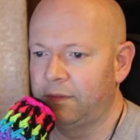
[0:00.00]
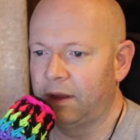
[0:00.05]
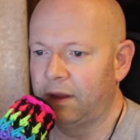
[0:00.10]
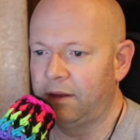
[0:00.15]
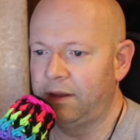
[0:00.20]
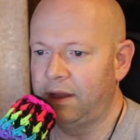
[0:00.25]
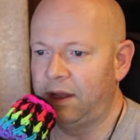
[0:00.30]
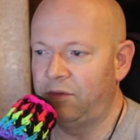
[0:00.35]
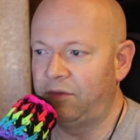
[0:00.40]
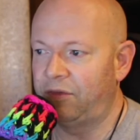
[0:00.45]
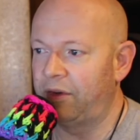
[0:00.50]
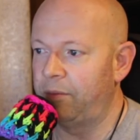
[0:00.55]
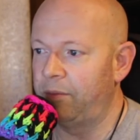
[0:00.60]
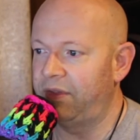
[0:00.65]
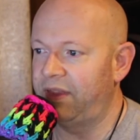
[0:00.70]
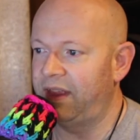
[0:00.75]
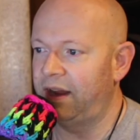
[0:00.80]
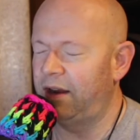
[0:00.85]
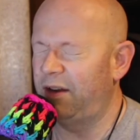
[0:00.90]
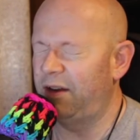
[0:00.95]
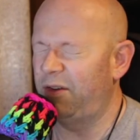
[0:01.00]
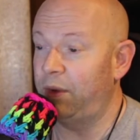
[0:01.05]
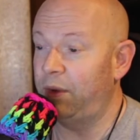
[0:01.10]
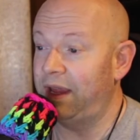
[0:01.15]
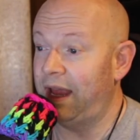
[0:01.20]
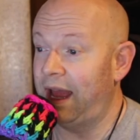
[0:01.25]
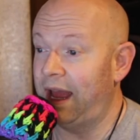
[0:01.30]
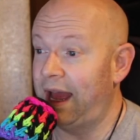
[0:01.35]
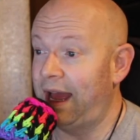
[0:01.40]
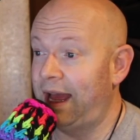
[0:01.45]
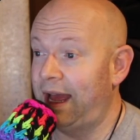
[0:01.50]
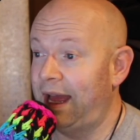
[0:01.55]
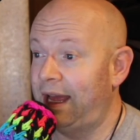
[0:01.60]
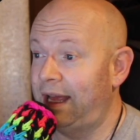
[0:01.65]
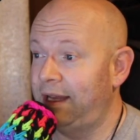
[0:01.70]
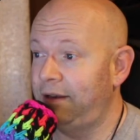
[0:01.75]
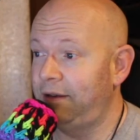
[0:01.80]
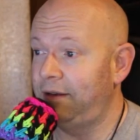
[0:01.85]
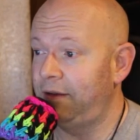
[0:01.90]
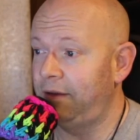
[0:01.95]
And then from there, we
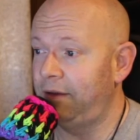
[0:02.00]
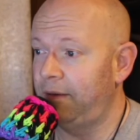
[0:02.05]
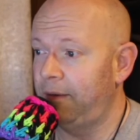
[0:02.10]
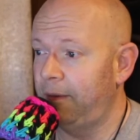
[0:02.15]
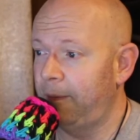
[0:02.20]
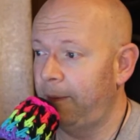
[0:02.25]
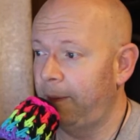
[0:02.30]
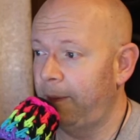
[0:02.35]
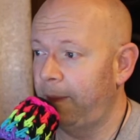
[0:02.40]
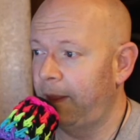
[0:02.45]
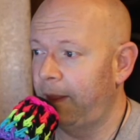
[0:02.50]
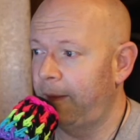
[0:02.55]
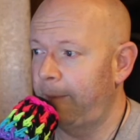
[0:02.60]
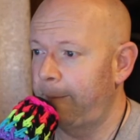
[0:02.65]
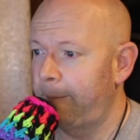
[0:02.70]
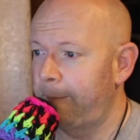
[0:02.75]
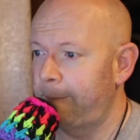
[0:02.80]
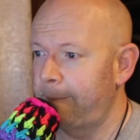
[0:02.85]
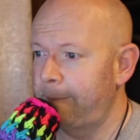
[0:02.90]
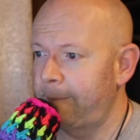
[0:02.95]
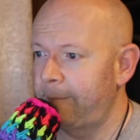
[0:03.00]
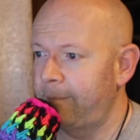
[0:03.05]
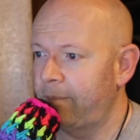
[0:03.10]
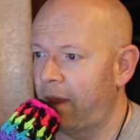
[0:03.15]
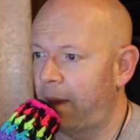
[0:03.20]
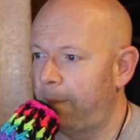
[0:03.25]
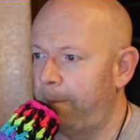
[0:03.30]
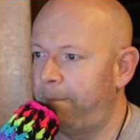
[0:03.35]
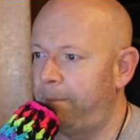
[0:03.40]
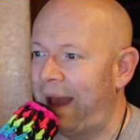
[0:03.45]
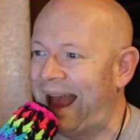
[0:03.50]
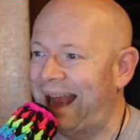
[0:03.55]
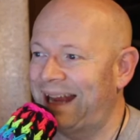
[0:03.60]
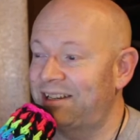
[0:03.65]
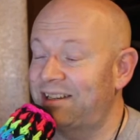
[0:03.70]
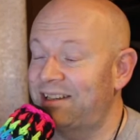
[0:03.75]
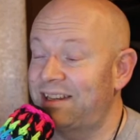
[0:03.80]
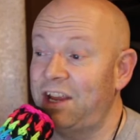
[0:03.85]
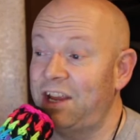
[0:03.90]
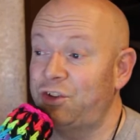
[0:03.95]
had
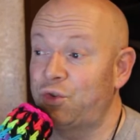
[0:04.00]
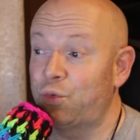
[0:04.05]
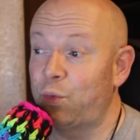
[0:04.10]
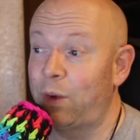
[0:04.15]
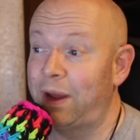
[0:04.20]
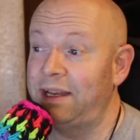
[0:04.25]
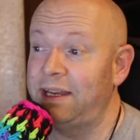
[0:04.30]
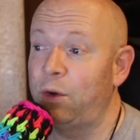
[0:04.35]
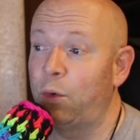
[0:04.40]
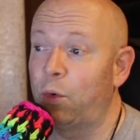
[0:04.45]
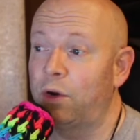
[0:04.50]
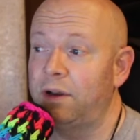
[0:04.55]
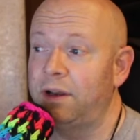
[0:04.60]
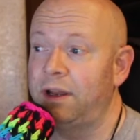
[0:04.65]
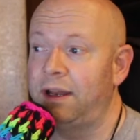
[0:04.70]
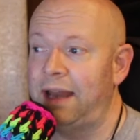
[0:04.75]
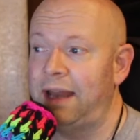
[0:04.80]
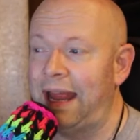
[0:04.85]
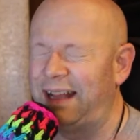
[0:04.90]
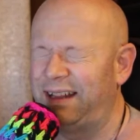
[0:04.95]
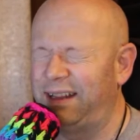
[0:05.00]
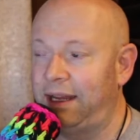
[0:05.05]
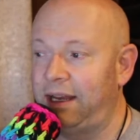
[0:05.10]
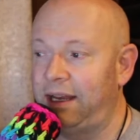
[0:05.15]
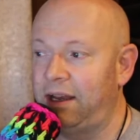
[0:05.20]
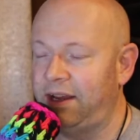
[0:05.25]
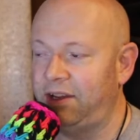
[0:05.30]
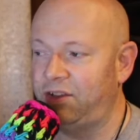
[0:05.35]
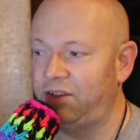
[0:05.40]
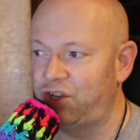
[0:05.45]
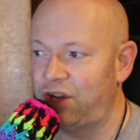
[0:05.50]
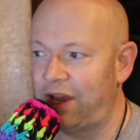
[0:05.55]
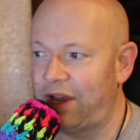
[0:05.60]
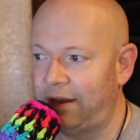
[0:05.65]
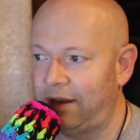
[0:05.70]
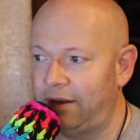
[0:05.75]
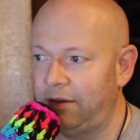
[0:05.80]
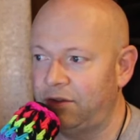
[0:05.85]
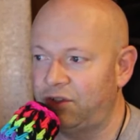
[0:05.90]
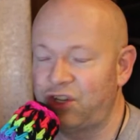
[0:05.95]
backstage Randy Orton and LA Knight
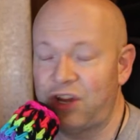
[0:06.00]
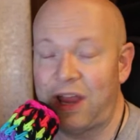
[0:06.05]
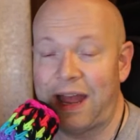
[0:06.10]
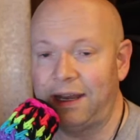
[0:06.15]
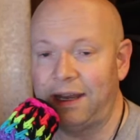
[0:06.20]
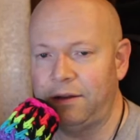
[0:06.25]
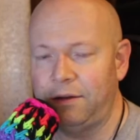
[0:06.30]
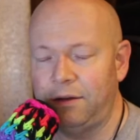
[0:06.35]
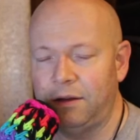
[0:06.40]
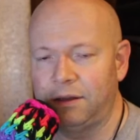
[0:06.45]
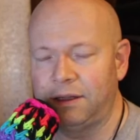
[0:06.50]
chatted a